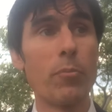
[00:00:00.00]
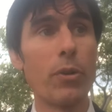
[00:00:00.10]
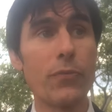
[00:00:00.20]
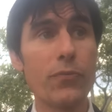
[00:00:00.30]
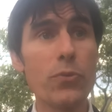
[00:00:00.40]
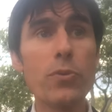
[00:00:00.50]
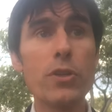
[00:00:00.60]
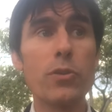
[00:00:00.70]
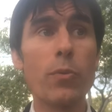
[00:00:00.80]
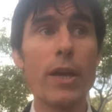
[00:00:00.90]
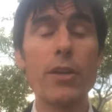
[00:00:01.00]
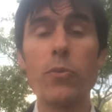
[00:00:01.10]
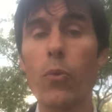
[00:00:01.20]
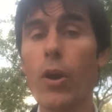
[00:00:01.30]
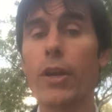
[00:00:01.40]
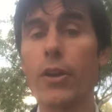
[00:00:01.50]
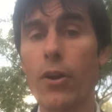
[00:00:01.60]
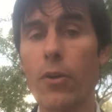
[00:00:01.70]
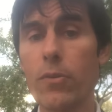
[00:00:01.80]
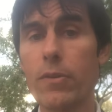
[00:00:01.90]
But fruit is the way you want to
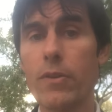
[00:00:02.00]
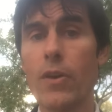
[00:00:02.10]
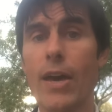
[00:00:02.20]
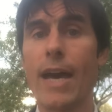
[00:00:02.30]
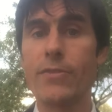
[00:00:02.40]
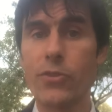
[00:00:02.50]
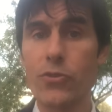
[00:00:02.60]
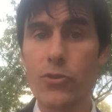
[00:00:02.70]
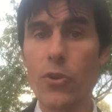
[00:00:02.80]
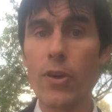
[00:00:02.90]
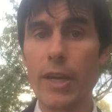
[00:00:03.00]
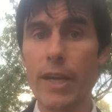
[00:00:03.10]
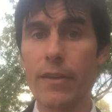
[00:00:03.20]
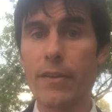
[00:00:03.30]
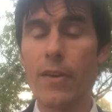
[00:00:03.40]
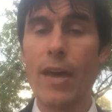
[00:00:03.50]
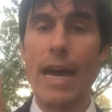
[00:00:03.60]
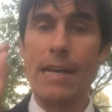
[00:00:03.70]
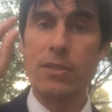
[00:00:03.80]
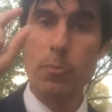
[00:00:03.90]
go as a surrogate,
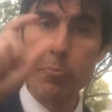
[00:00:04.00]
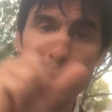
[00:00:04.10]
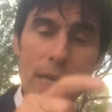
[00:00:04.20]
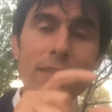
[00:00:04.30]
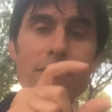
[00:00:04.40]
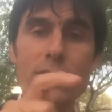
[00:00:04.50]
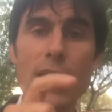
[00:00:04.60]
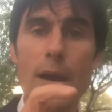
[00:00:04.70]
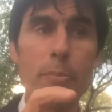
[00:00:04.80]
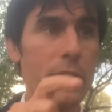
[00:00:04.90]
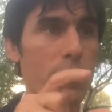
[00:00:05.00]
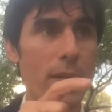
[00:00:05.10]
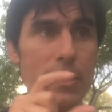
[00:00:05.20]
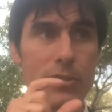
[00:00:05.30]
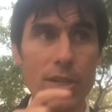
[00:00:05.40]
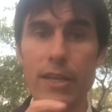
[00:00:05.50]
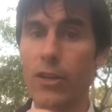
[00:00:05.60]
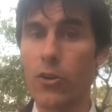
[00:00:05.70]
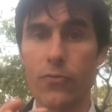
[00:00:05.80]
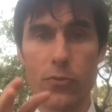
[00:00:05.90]
as a pit stop, and you might stay
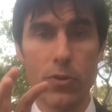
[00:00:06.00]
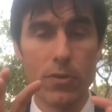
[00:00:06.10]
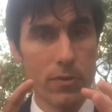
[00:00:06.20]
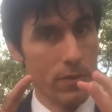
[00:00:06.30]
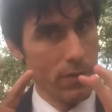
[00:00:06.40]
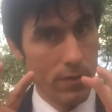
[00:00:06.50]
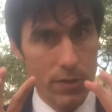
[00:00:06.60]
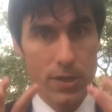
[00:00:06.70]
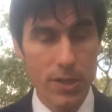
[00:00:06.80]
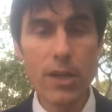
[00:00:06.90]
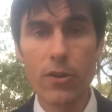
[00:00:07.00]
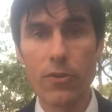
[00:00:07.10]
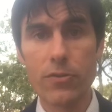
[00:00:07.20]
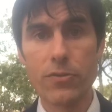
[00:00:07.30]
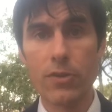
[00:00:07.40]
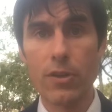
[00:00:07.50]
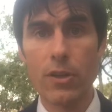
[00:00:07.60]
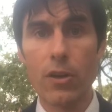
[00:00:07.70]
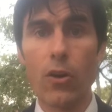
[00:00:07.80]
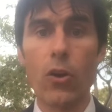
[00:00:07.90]
there for years
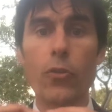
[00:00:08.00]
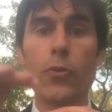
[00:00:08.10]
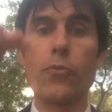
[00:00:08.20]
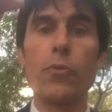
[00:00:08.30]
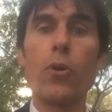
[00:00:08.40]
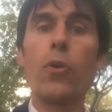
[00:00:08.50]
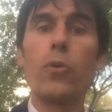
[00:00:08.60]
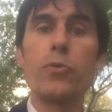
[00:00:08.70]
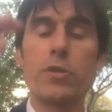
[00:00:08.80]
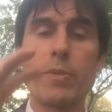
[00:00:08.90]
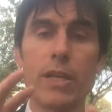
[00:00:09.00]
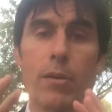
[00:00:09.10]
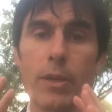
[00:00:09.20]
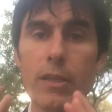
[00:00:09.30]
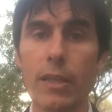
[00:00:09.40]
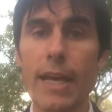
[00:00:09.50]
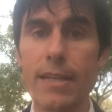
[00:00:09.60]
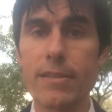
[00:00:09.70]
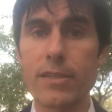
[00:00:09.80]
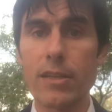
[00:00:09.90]
on the road to becoming
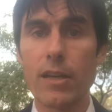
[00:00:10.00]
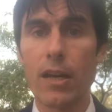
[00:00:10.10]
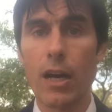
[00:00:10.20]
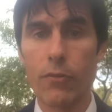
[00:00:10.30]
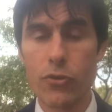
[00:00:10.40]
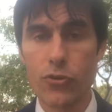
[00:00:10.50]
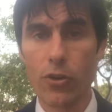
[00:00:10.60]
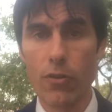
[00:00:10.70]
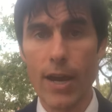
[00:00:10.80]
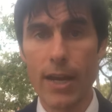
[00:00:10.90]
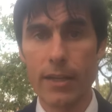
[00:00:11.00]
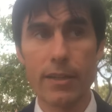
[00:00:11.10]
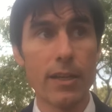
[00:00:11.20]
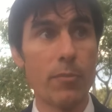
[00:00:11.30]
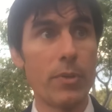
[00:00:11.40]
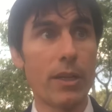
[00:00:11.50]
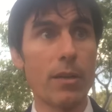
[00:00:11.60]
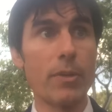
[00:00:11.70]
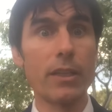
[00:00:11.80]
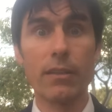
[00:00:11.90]
less of a sugar addict,
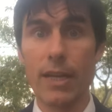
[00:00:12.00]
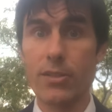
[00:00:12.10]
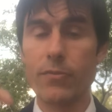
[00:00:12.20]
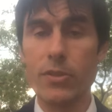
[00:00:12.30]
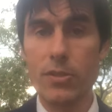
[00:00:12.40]
becoming less of